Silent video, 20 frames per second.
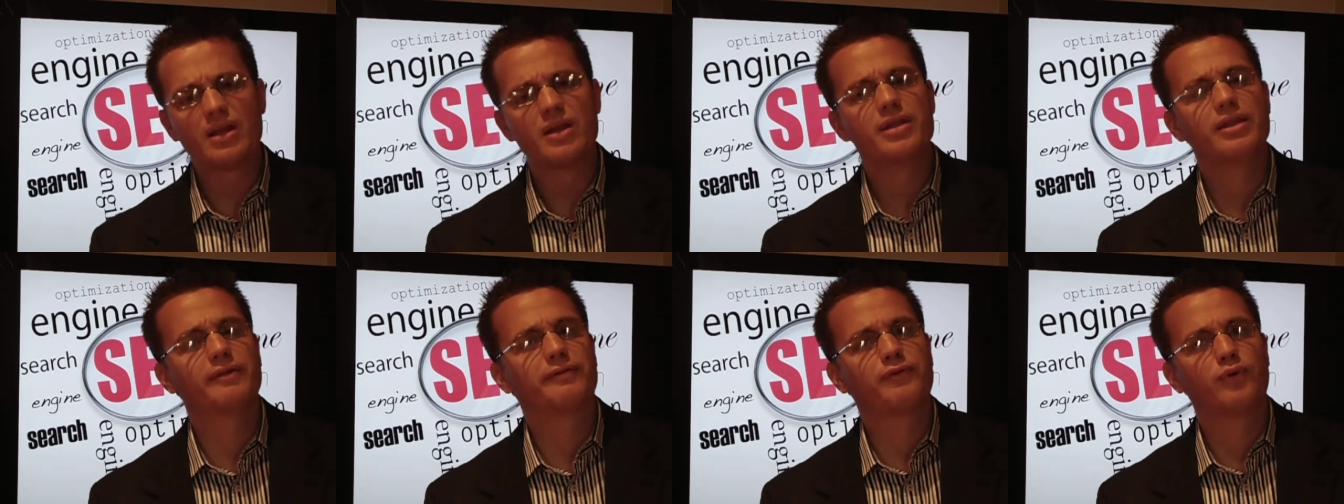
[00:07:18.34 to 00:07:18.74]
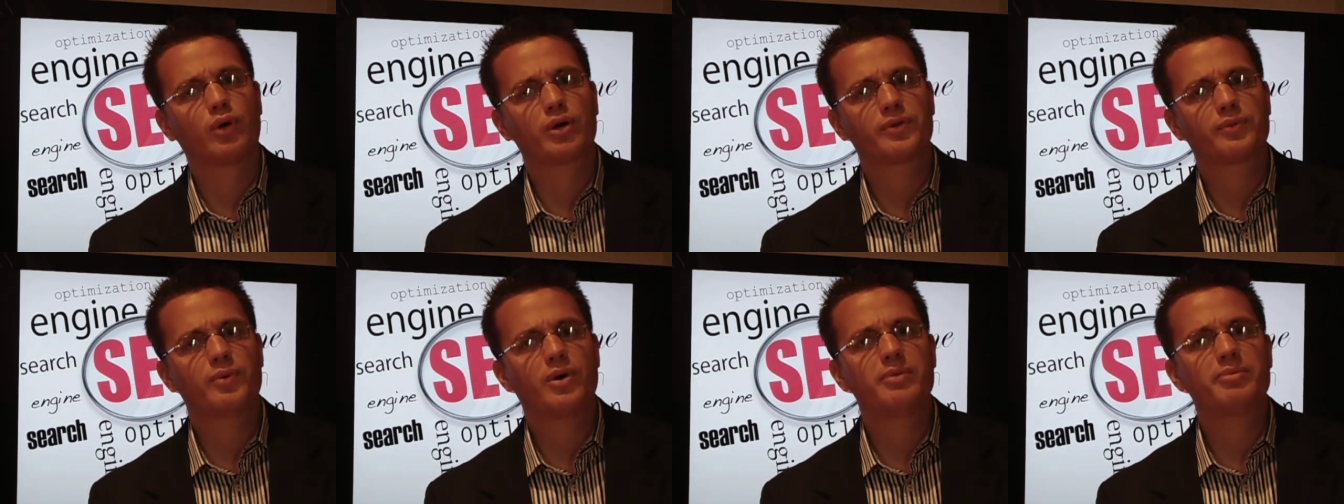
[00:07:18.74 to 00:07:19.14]
The
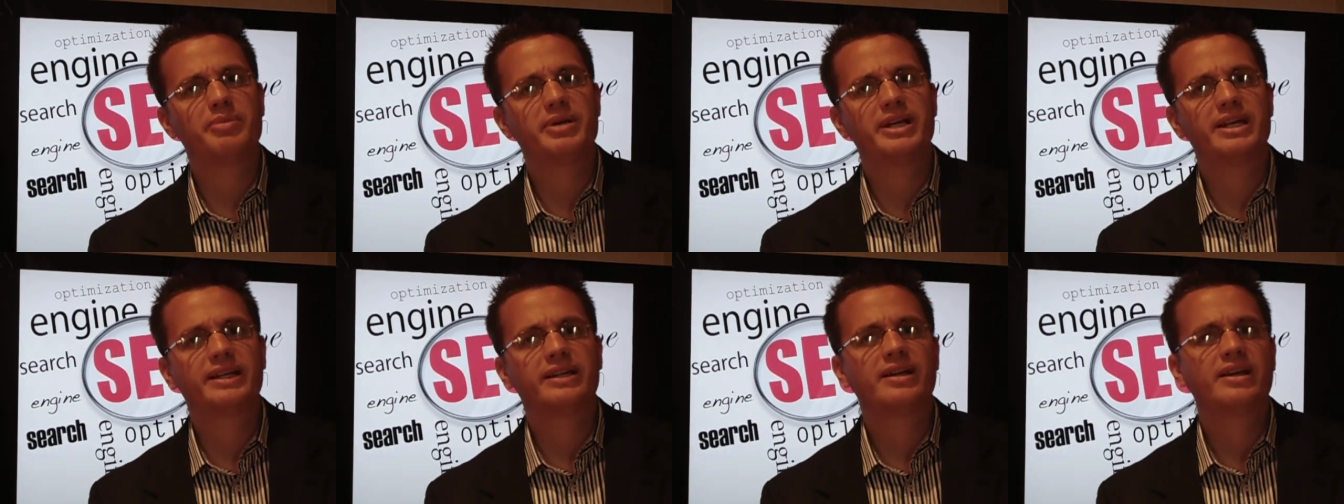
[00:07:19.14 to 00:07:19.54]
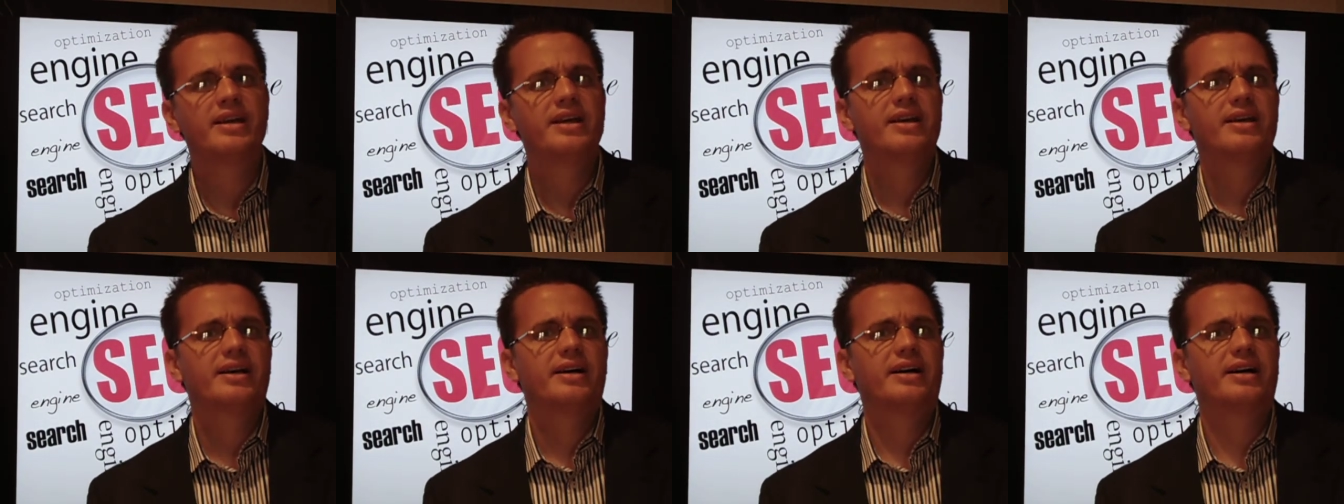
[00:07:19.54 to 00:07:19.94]
fourth one being
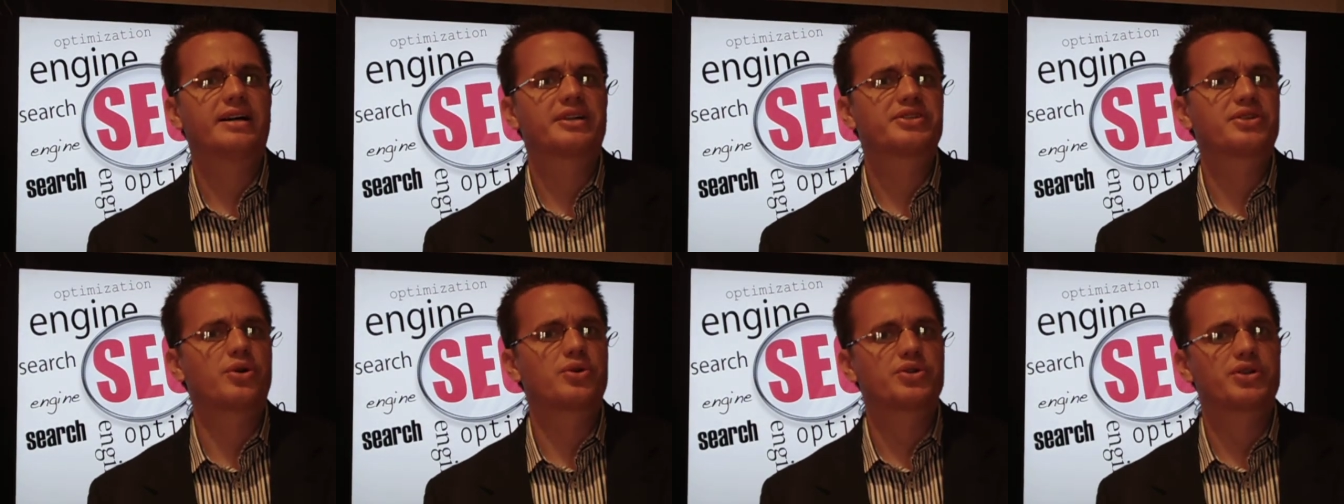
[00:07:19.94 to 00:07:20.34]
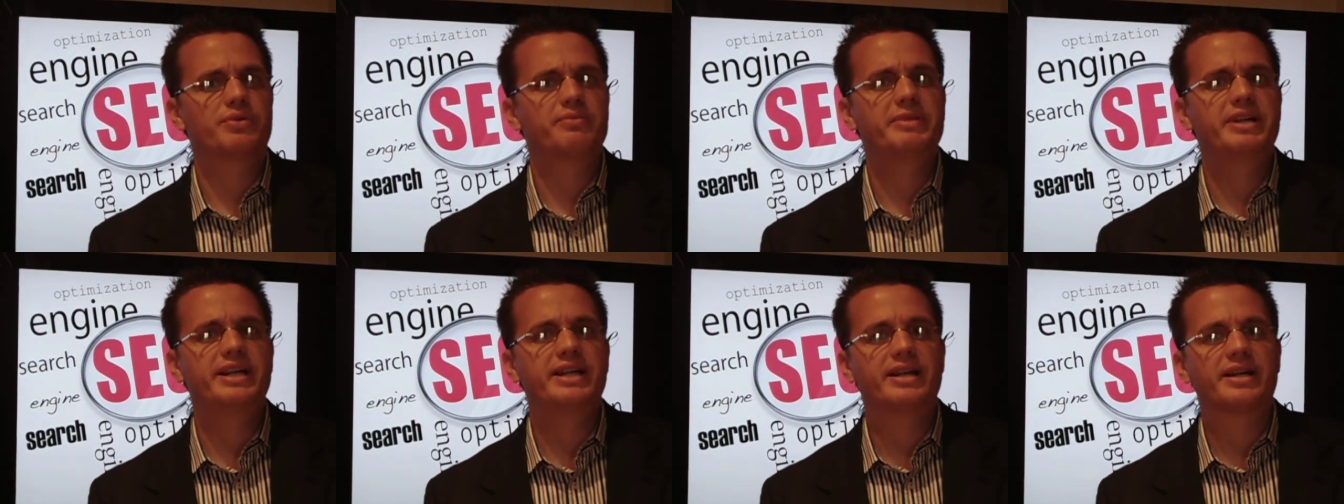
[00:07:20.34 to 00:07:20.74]
uh, social
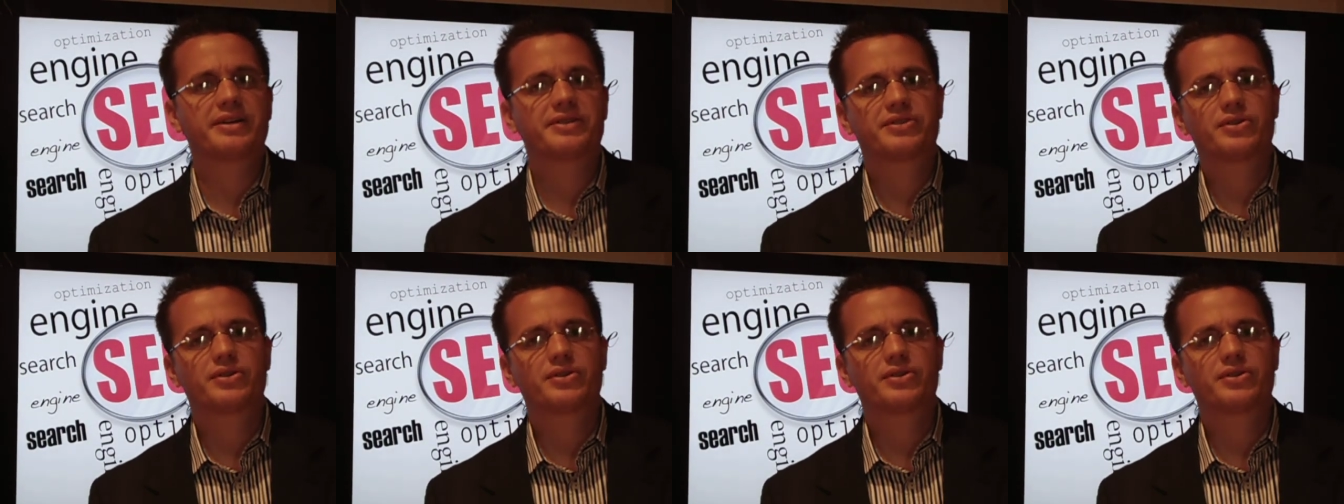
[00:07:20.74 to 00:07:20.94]
media.